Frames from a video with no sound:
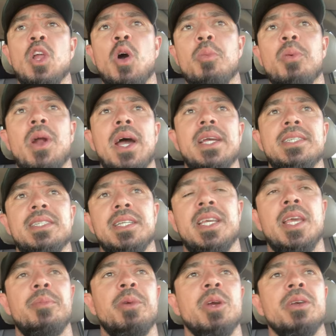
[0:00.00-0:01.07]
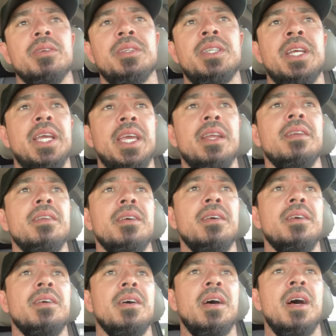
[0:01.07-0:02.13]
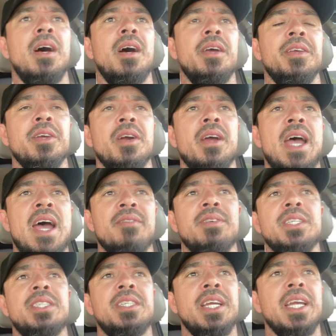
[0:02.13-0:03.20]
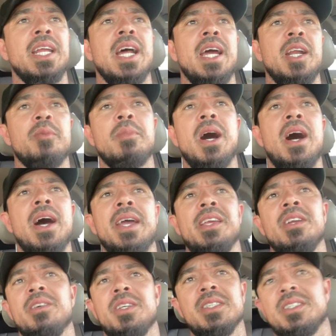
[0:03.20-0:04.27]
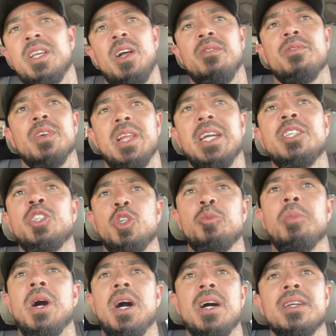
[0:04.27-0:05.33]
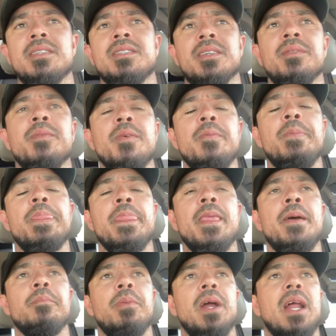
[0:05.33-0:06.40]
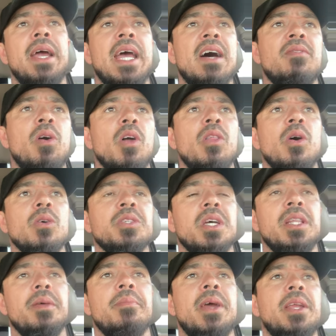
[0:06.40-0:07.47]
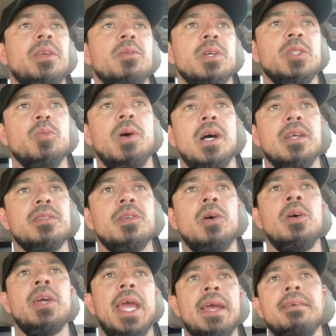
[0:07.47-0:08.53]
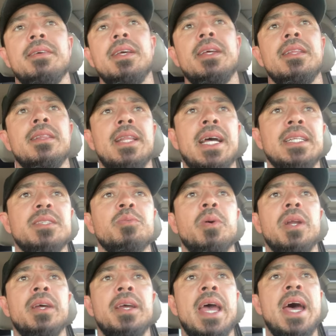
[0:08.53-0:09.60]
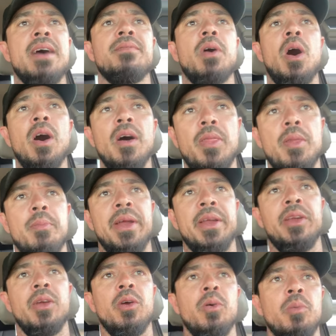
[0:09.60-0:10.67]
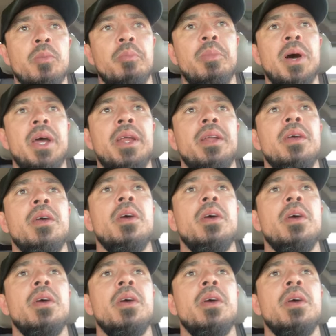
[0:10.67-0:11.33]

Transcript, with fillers: low priced and keep your ticket, uh, your average ticket item high. You know, you can sell them for like two bucks. But I have all those on the menu as well. So okay, that's what I have on the menu. But